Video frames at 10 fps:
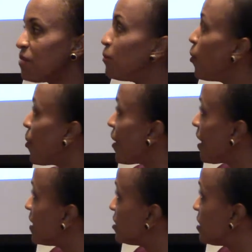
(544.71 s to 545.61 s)
more
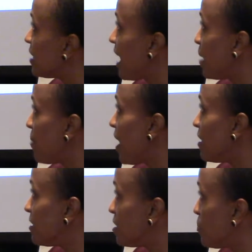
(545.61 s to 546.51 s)
into the
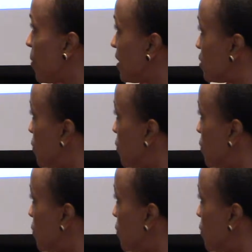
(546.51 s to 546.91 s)
campaign at this point as